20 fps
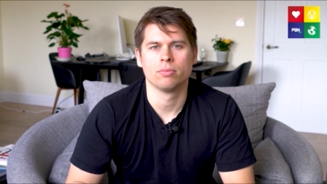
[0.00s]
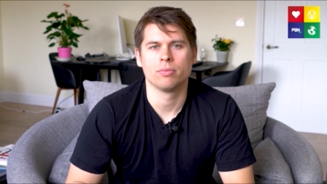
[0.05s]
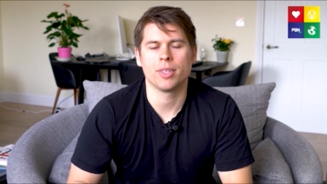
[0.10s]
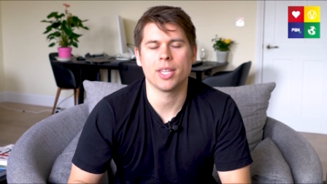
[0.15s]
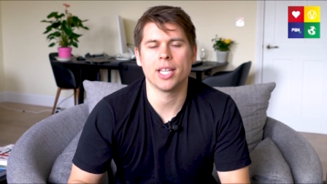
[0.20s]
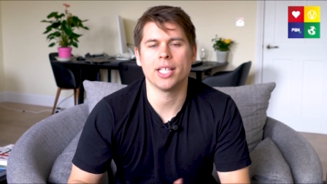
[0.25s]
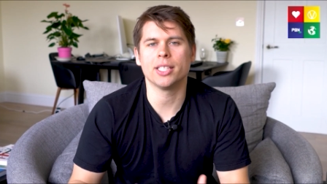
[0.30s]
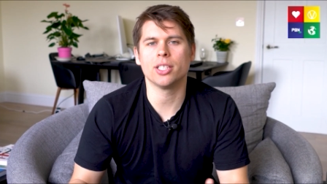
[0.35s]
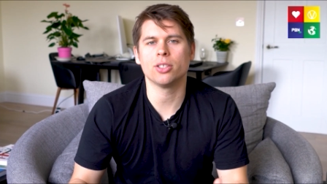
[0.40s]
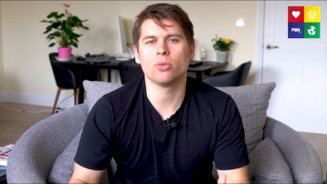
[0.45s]

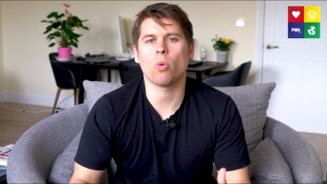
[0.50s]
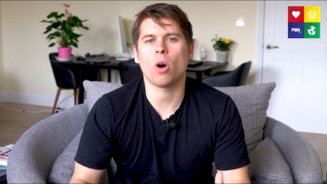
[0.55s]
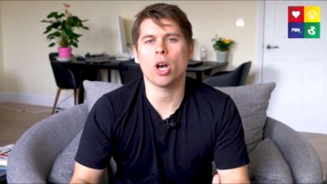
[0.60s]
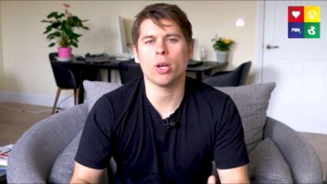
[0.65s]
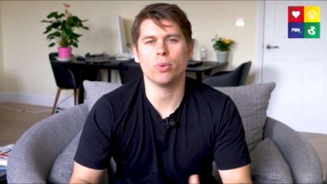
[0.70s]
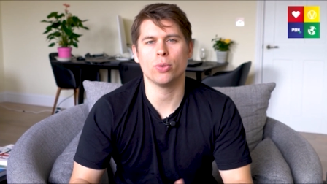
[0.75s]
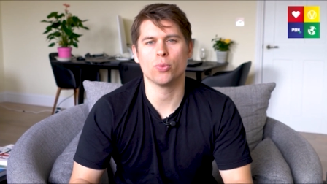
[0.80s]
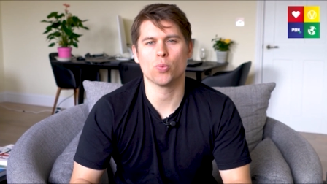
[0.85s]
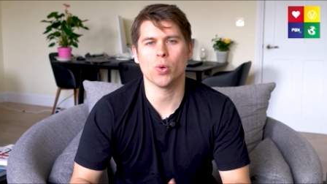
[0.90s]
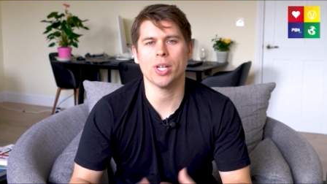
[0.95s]
This is why
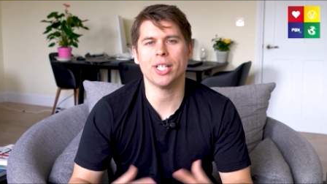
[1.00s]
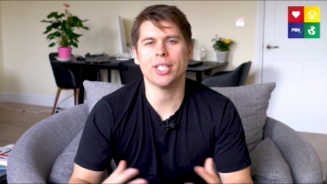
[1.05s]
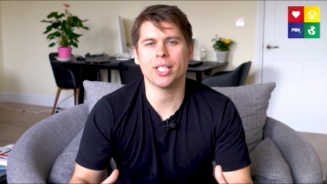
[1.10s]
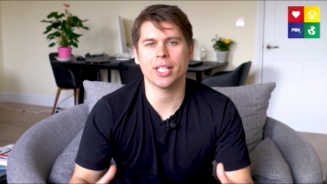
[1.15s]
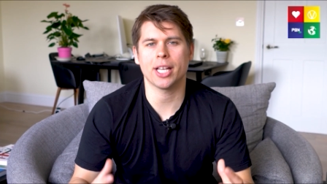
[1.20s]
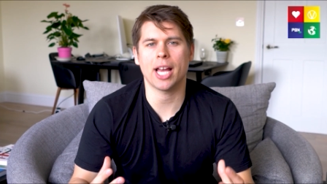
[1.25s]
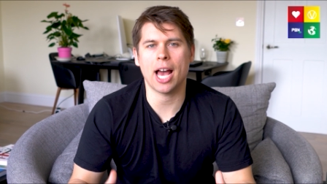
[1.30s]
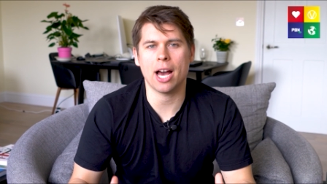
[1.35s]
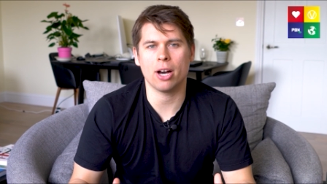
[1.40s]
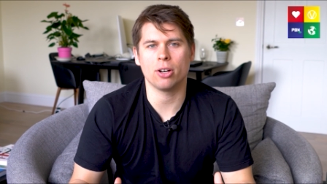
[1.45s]
we're
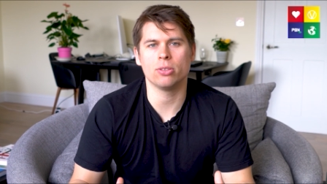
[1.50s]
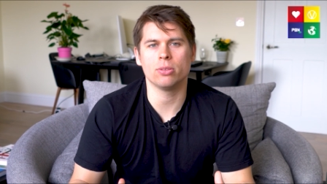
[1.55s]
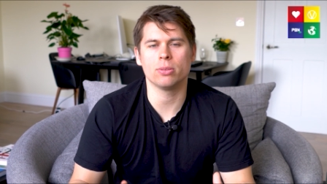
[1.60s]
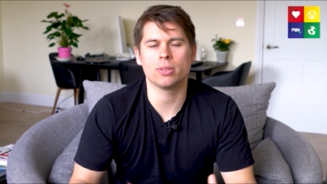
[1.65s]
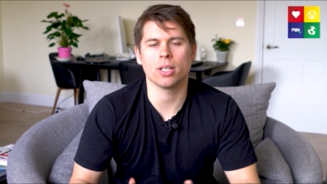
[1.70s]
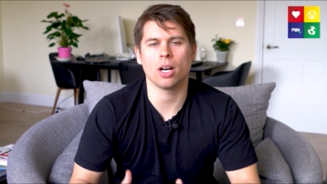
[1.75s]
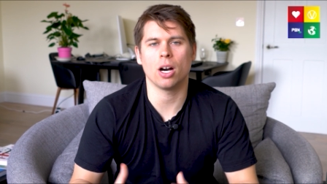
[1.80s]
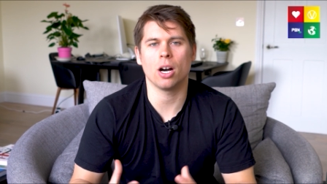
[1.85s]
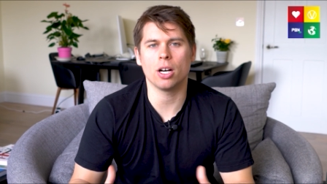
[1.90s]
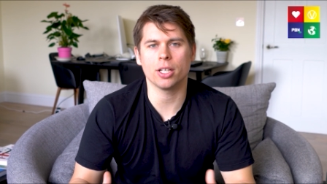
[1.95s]
reaching out
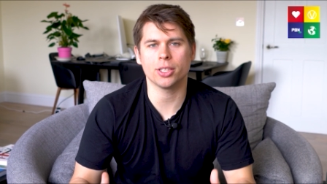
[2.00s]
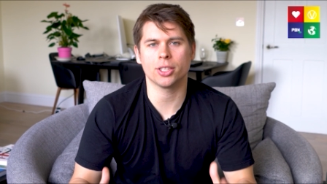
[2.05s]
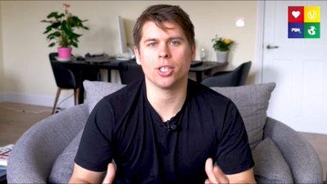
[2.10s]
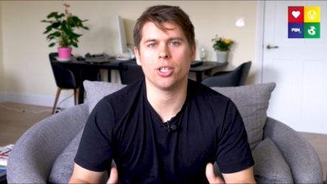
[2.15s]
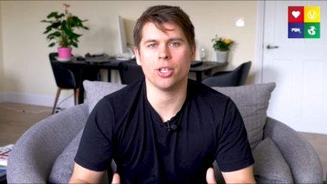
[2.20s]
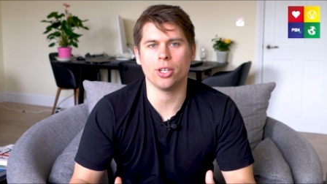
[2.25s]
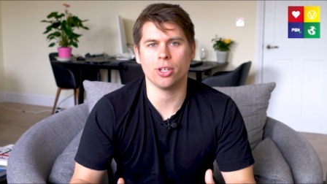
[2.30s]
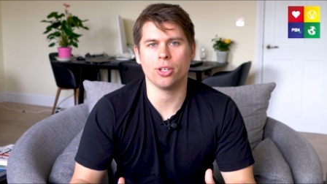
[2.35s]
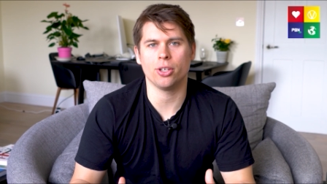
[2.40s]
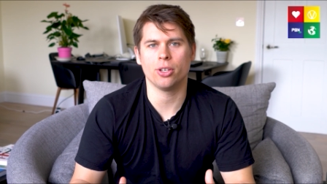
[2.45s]
to ask
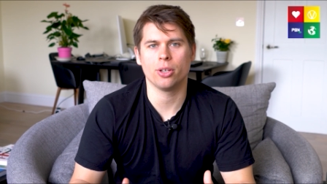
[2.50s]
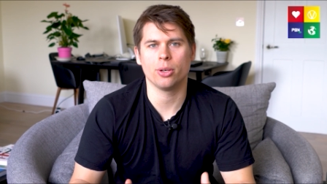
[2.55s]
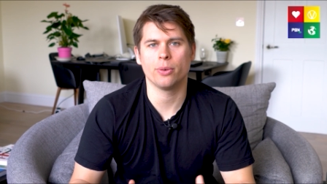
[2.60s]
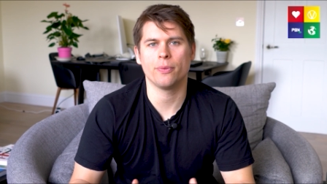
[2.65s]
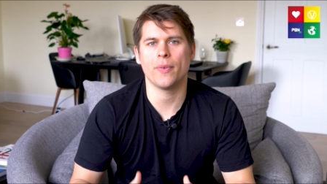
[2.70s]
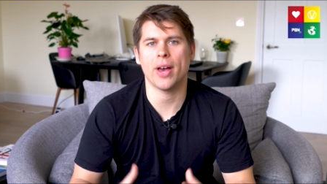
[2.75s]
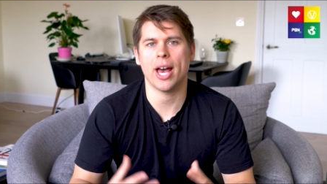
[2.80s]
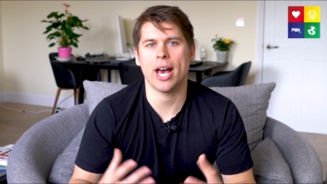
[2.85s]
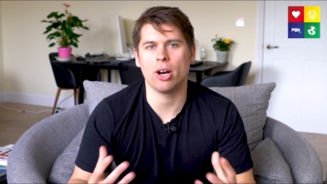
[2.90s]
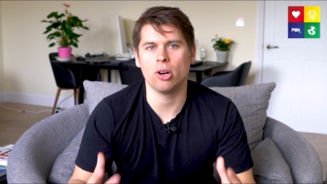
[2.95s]
you
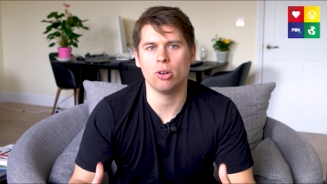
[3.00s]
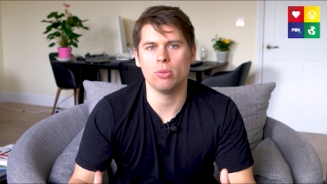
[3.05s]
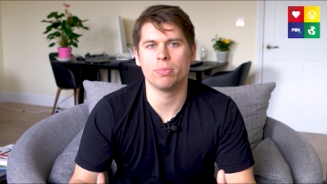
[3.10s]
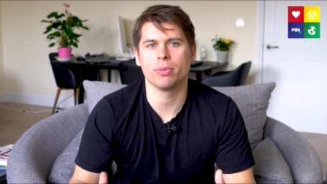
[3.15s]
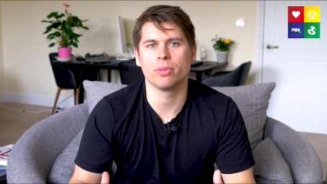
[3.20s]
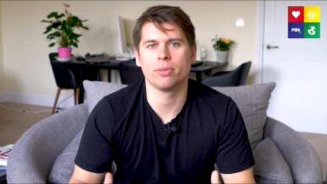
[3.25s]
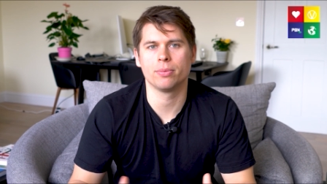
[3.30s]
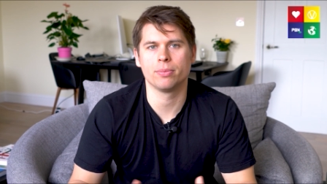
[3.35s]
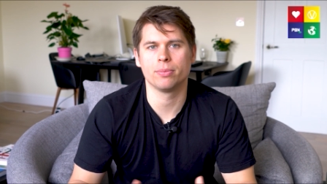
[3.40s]
for help.